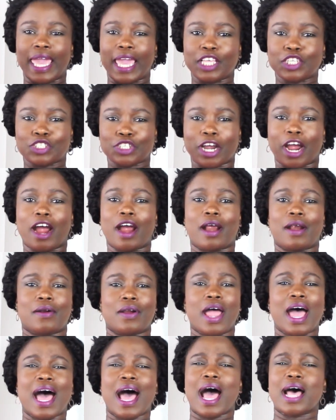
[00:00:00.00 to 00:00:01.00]

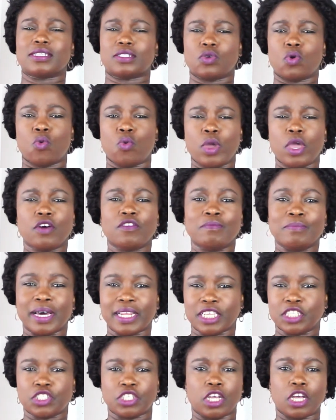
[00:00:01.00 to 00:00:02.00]
HR as a way of
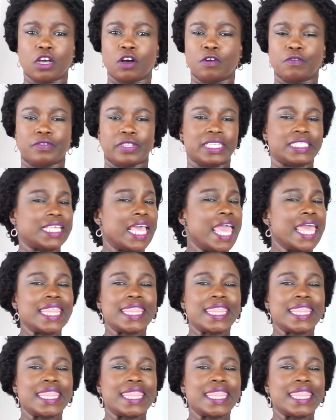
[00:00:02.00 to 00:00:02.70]
managing conflicts.